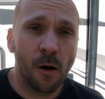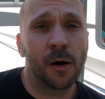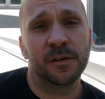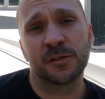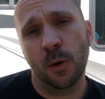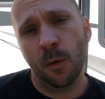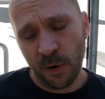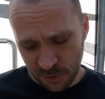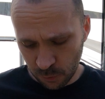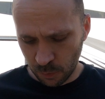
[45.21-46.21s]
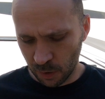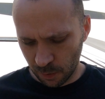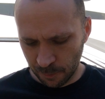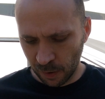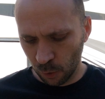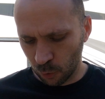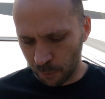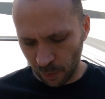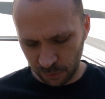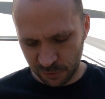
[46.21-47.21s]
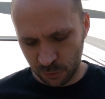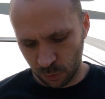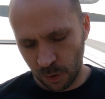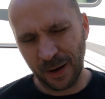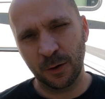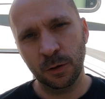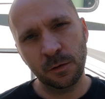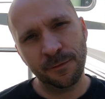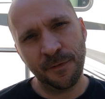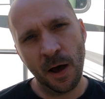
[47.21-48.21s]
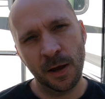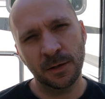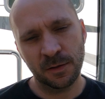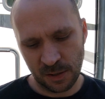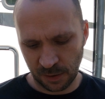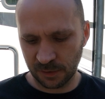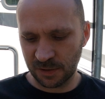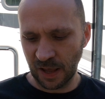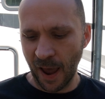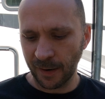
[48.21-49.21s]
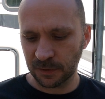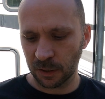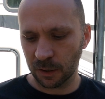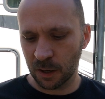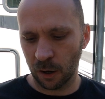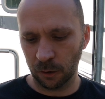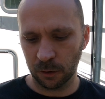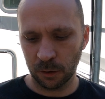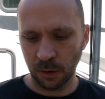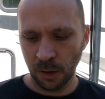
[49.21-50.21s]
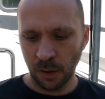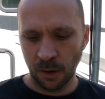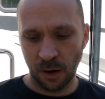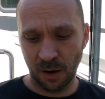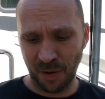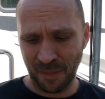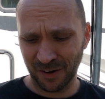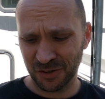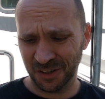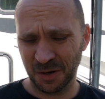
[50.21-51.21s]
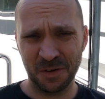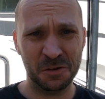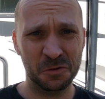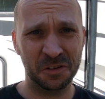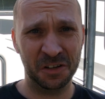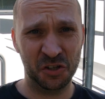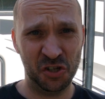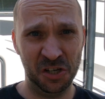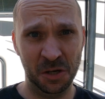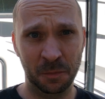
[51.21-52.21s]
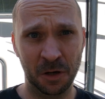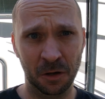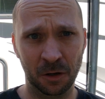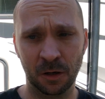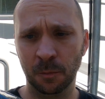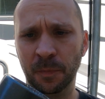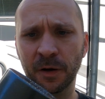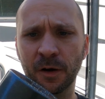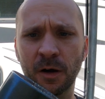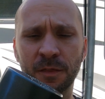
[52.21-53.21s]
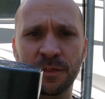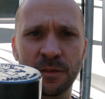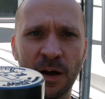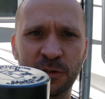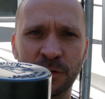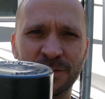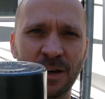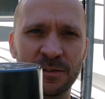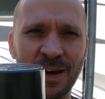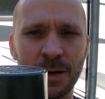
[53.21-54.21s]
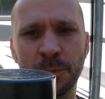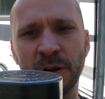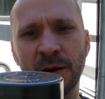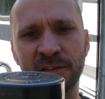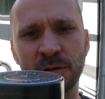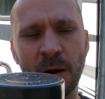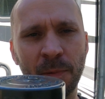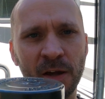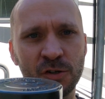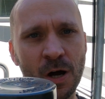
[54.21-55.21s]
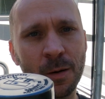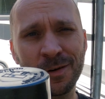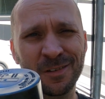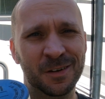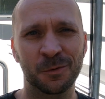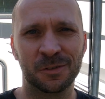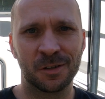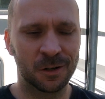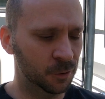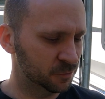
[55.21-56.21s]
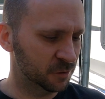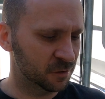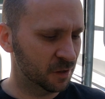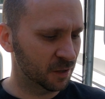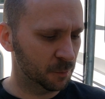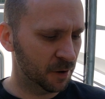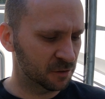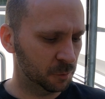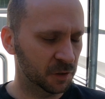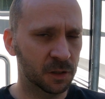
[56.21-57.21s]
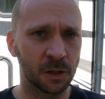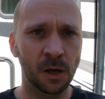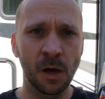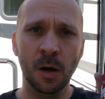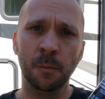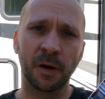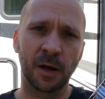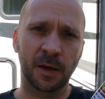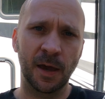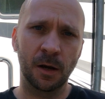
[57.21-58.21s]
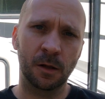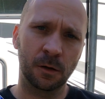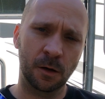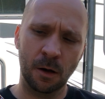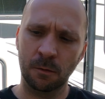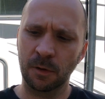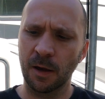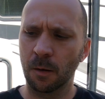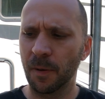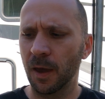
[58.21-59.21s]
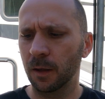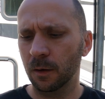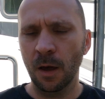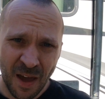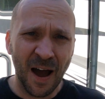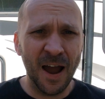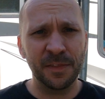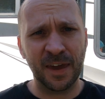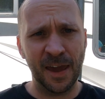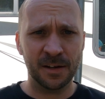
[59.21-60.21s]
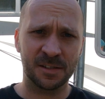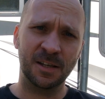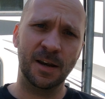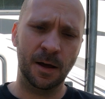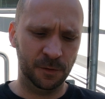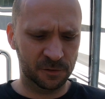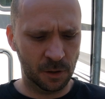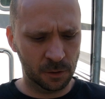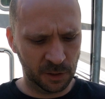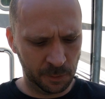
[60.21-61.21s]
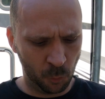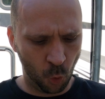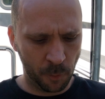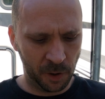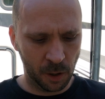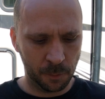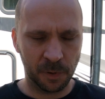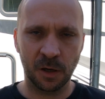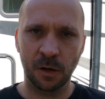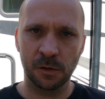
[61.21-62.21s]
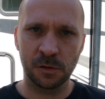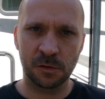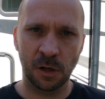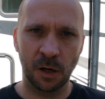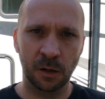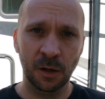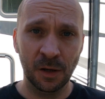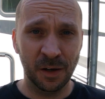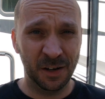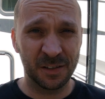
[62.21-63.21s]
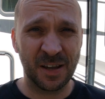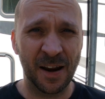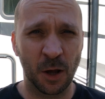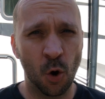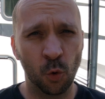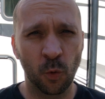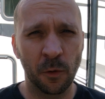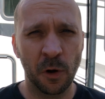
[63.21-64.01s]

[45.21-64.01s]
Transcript: All right, so I went to my local parts store. I couldn't find the exact color. I'm actually going to be using a GM color, but I took this outside and put it next to my paint job, and it was the closest that I could possibly get. But I got a can of clear coat, can of paint. I had the cans sitting out in the sun, get them warming up, because it is kind of cold where